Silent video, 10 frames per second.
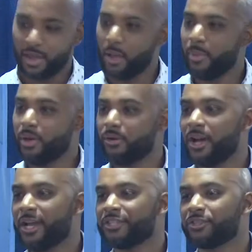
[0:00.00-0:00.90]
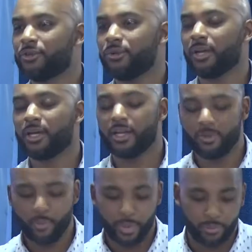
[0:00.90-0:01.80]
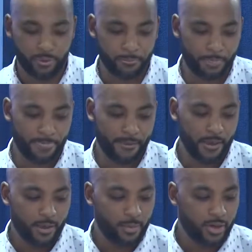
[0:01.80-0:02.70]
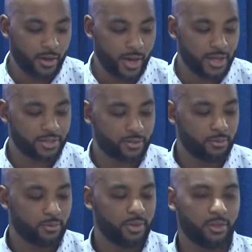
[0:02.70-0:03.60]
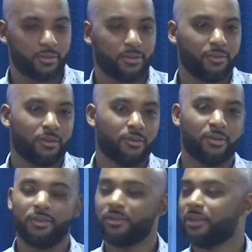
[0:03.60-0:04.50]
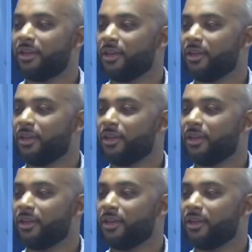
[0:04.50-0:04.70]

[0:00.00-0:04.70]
I met her in high school, and I, I remember being in high school, you, you know, you,